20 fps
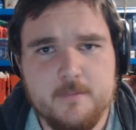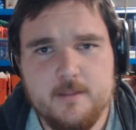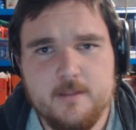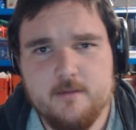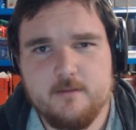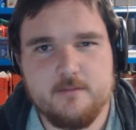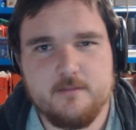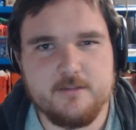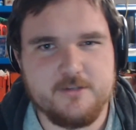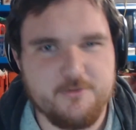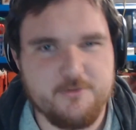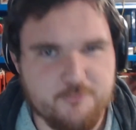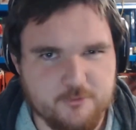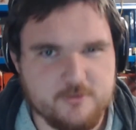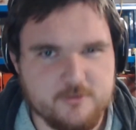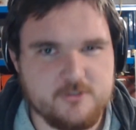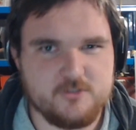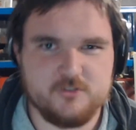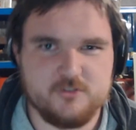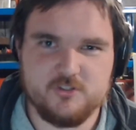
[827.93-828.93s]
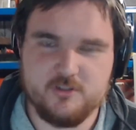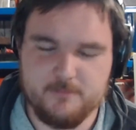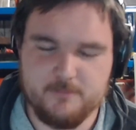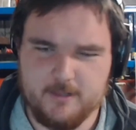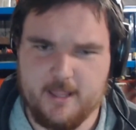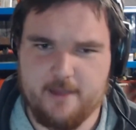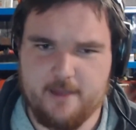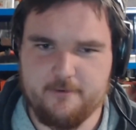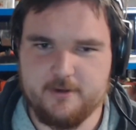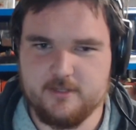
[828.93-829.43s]
The differences, the
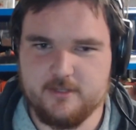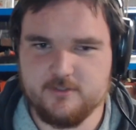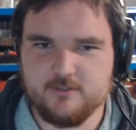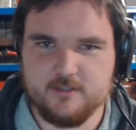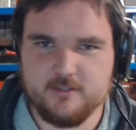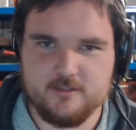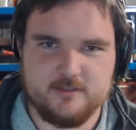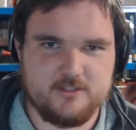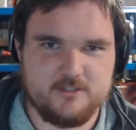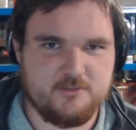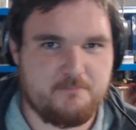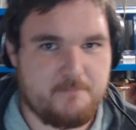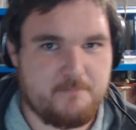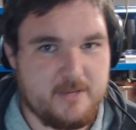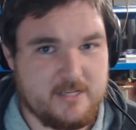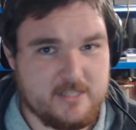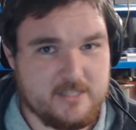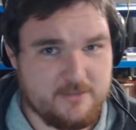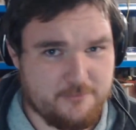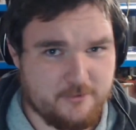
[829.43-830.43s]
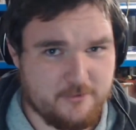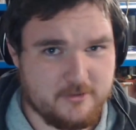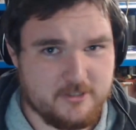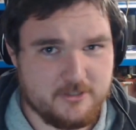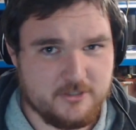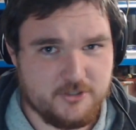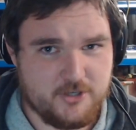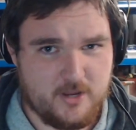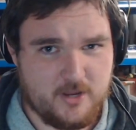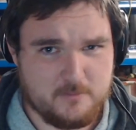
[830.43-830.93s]
similarities. There's a big difference in
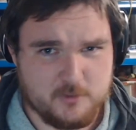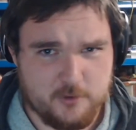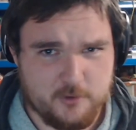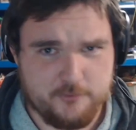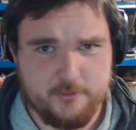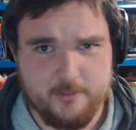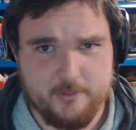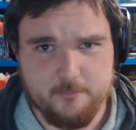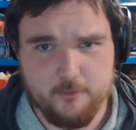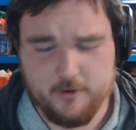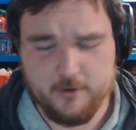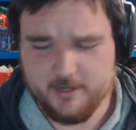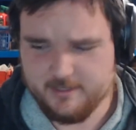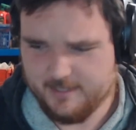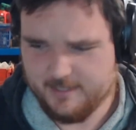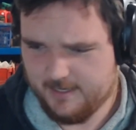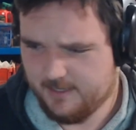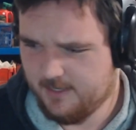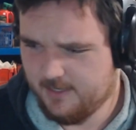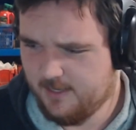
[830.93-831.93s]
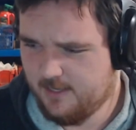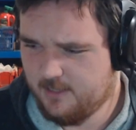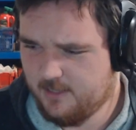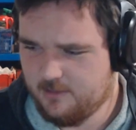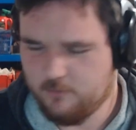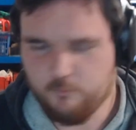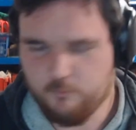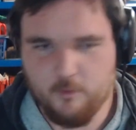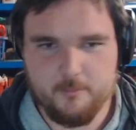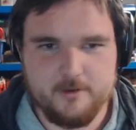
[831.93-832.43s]
Sharp's Honor in the book in that
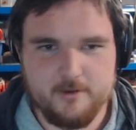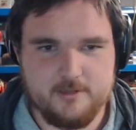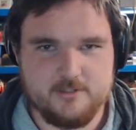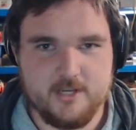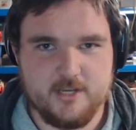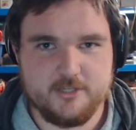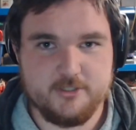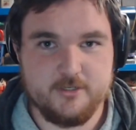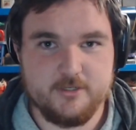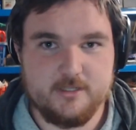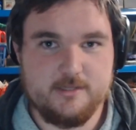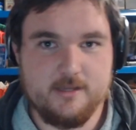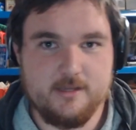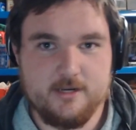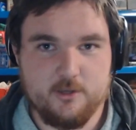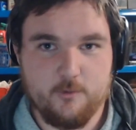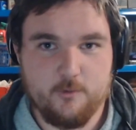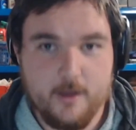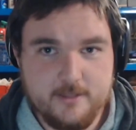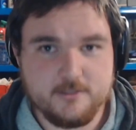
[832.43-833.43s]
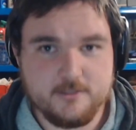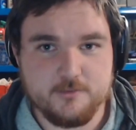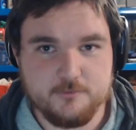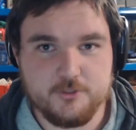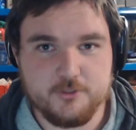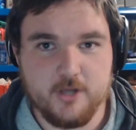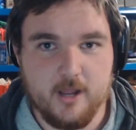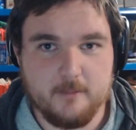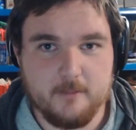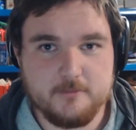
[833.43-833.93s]
the woman is actually an acquaintance of
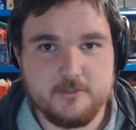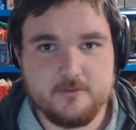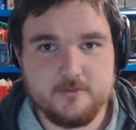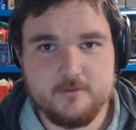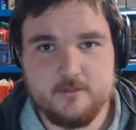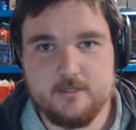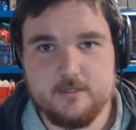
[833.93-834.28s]
Sharp's,